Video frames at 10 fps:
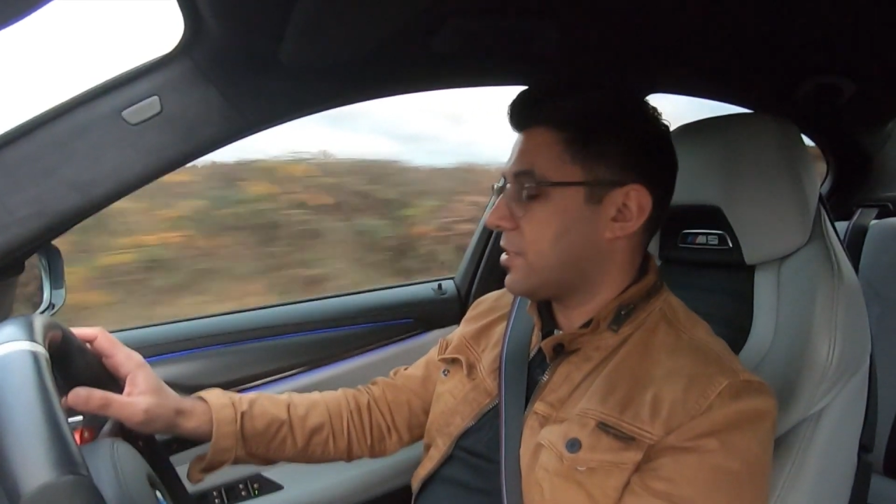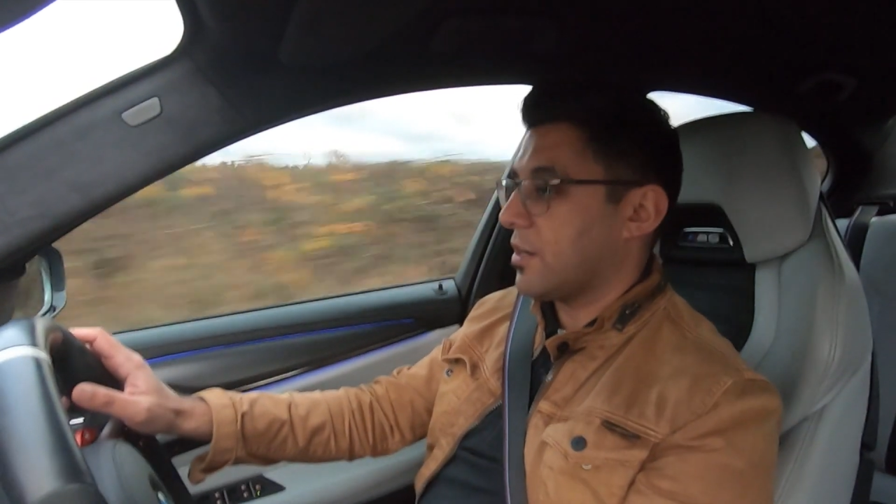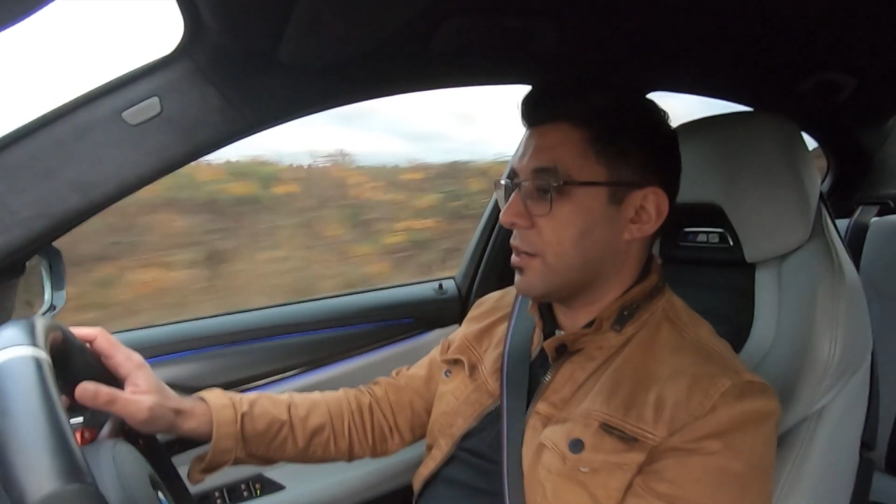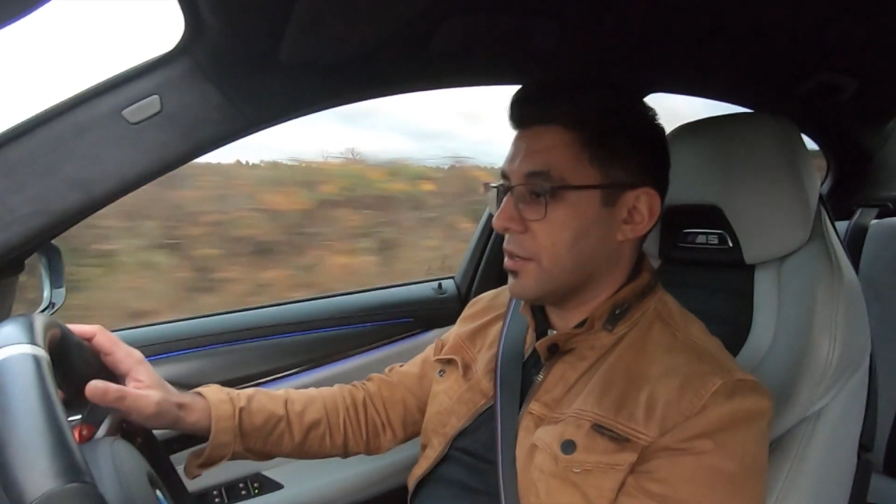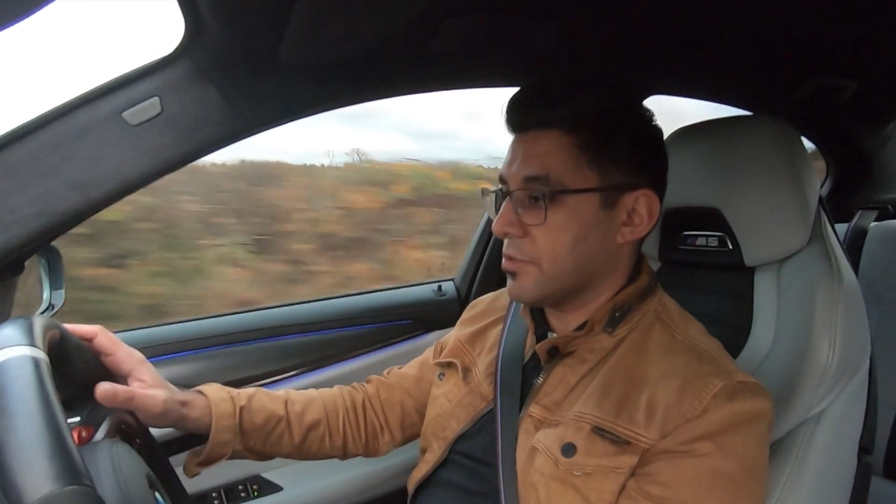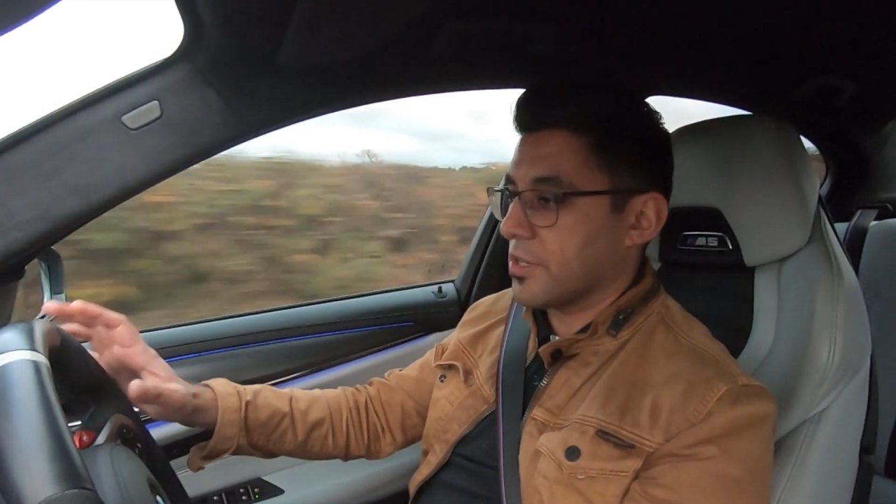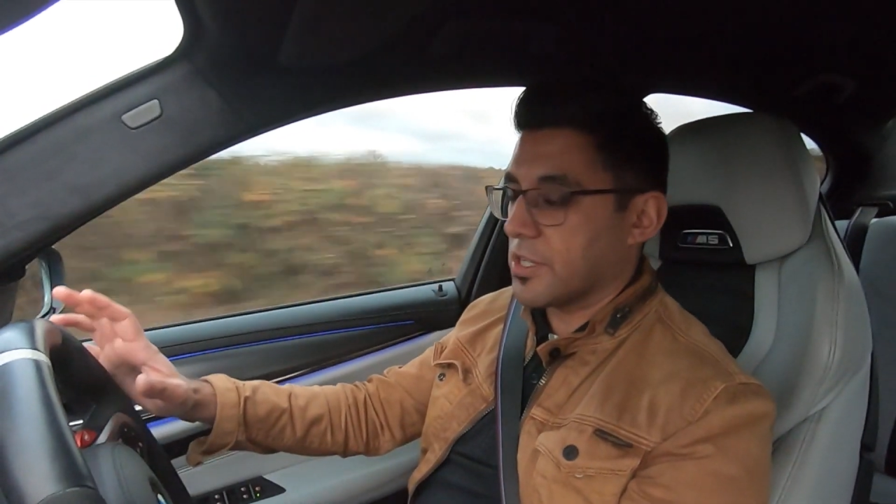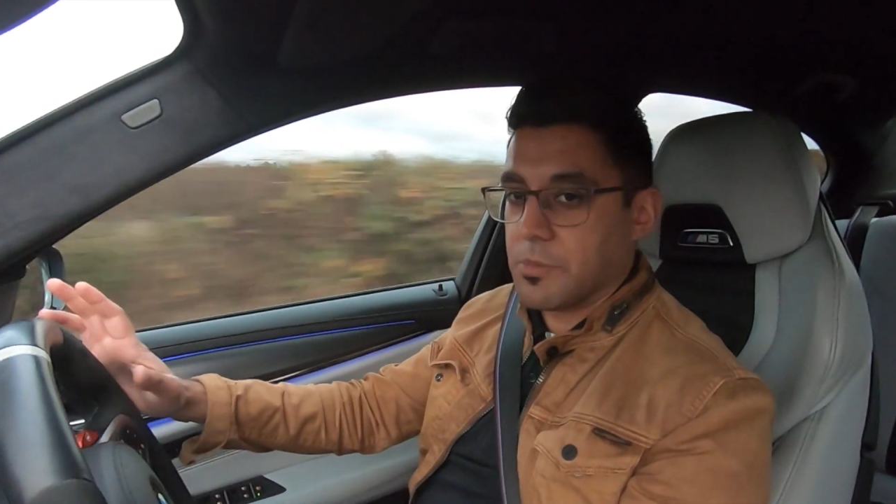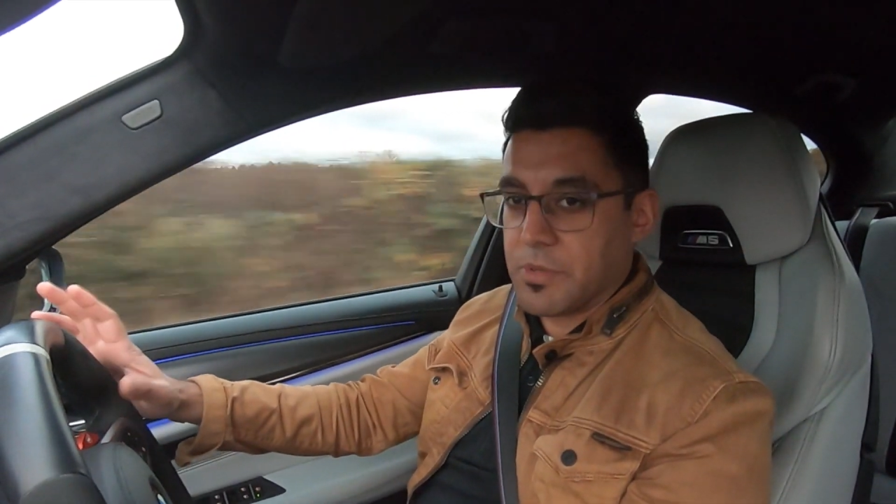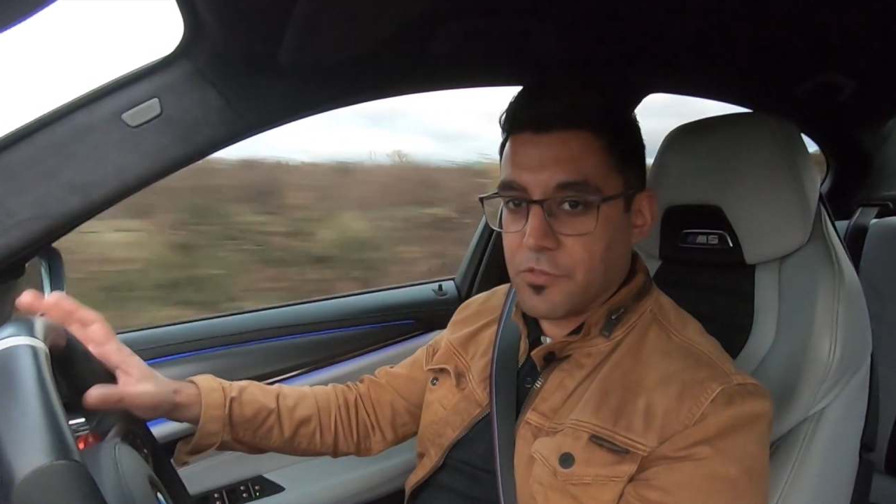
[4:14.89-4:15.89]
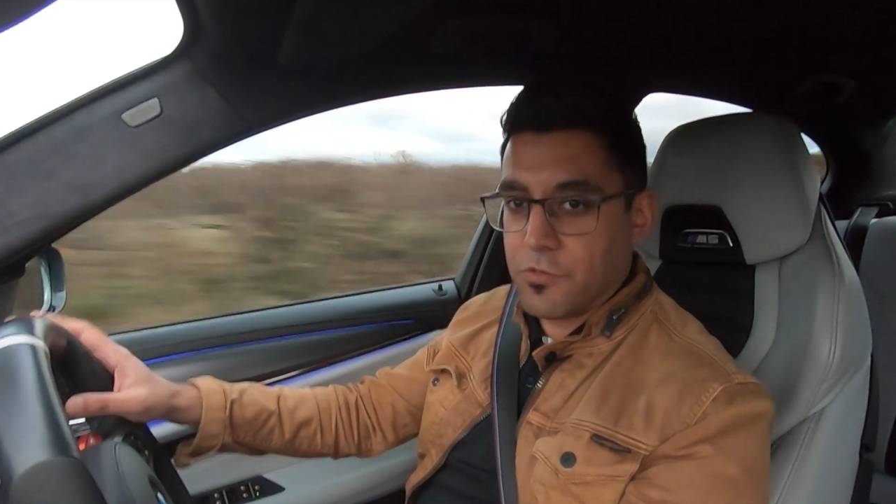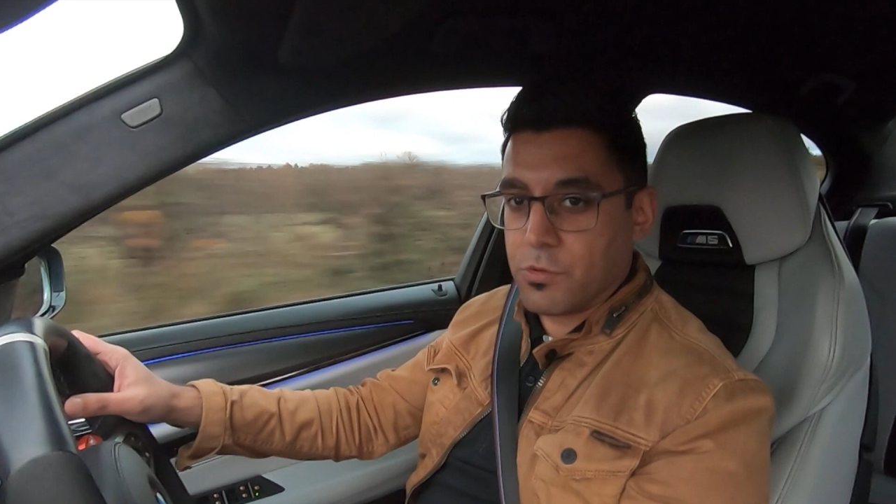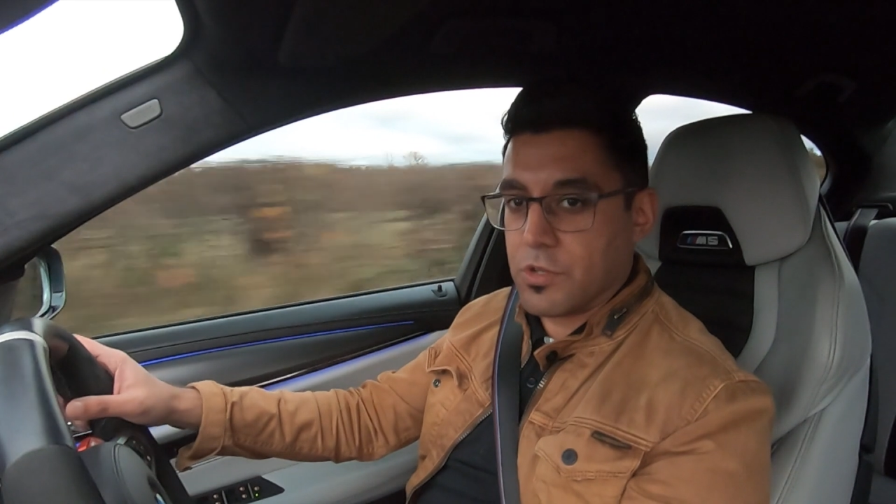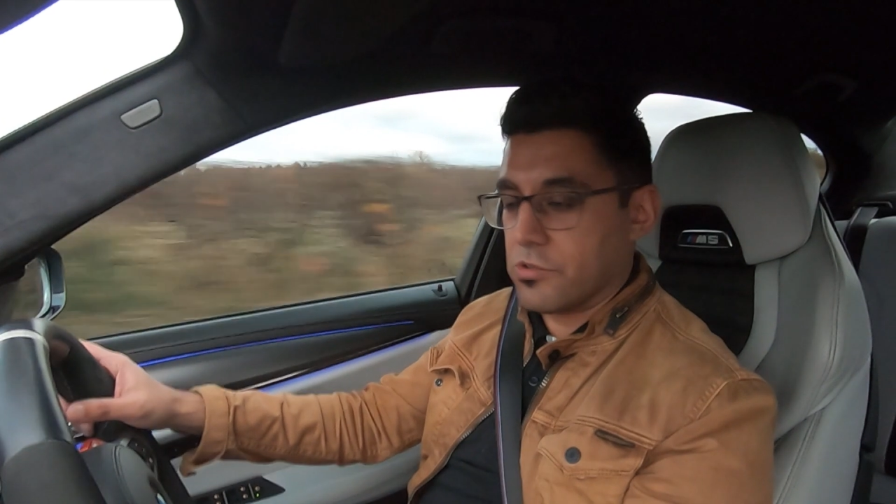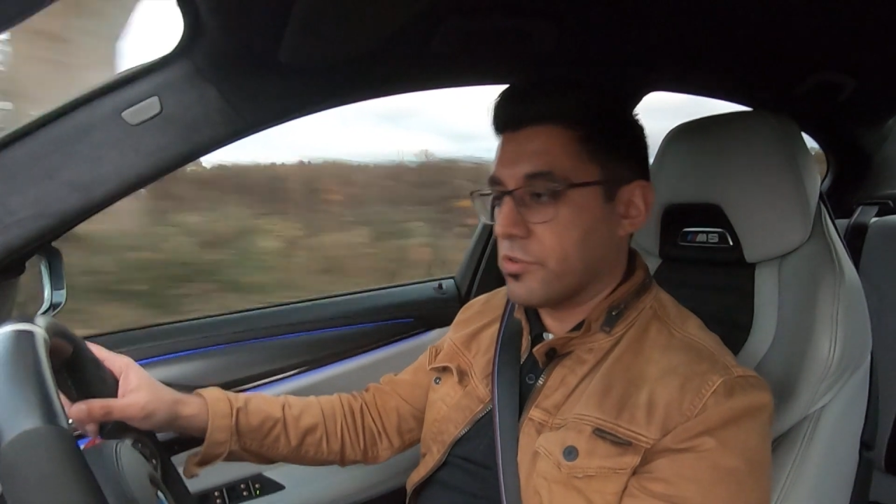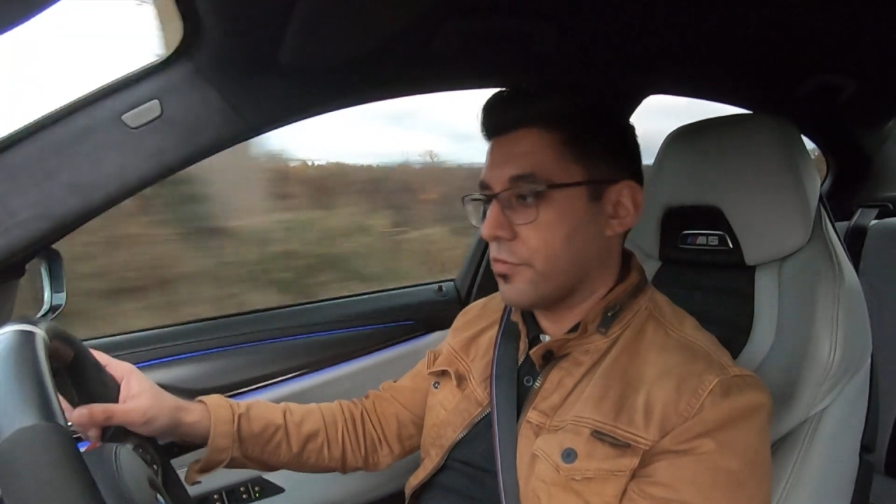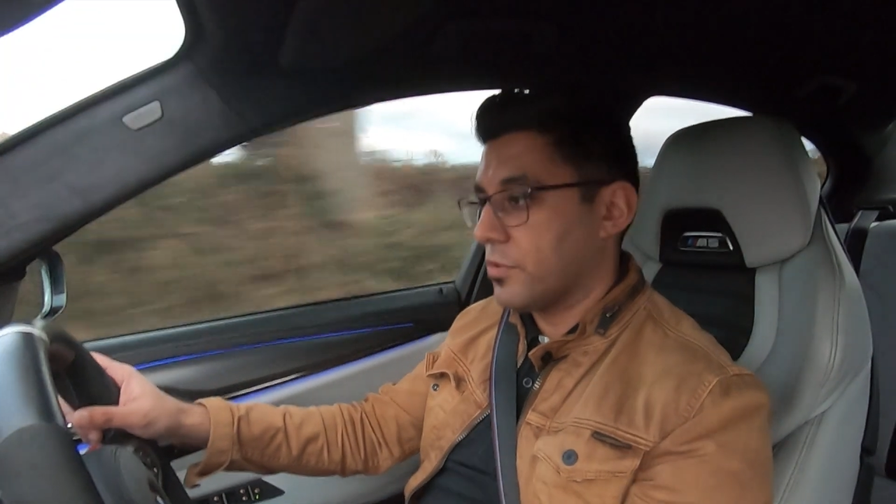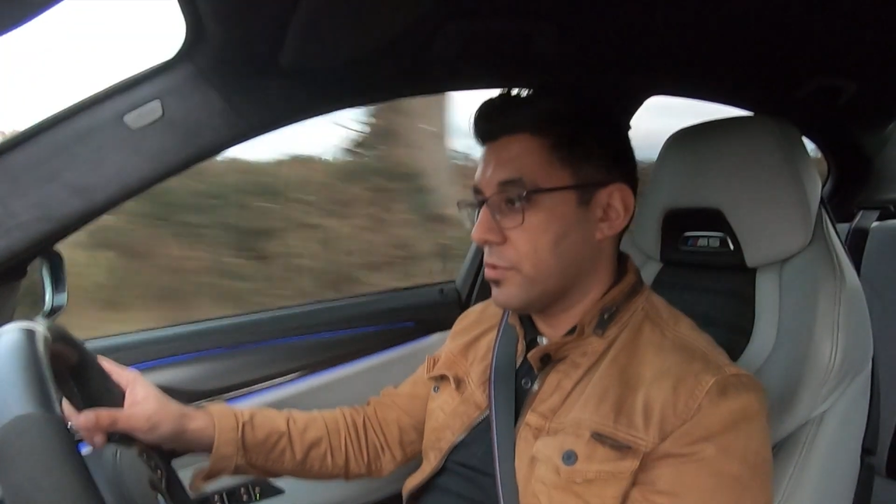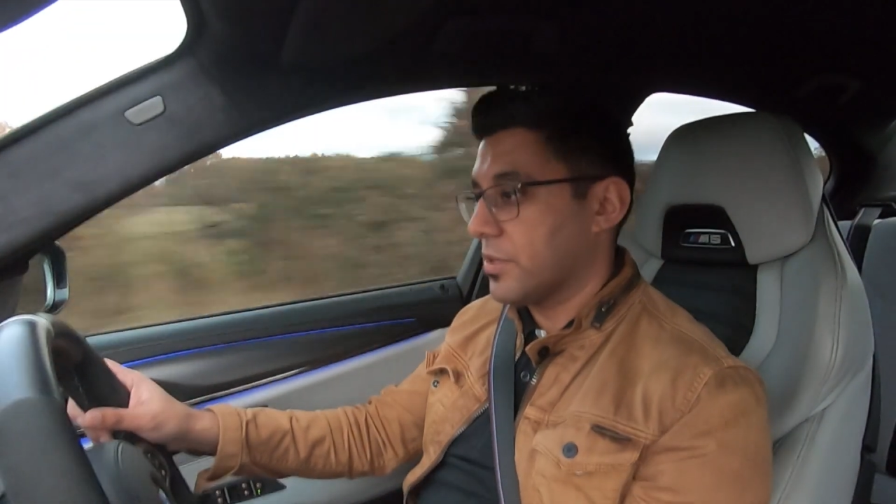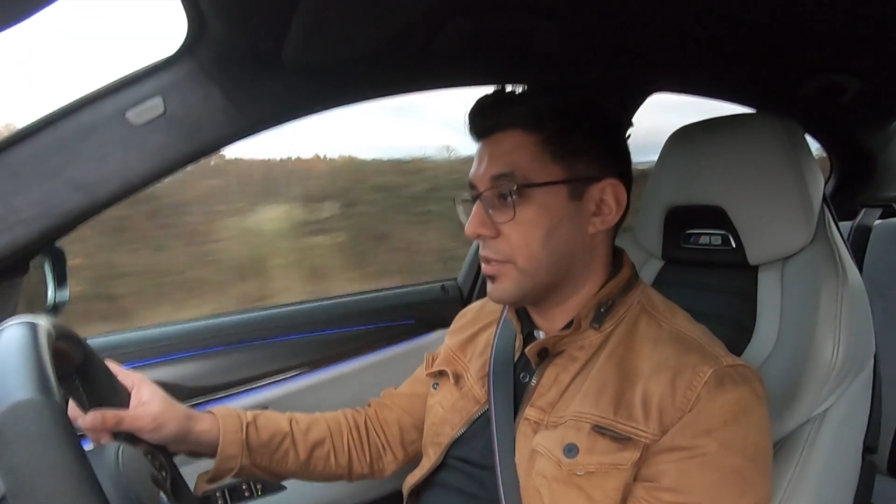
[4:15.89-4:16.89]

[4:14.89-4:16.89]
not gonna be a full-on review,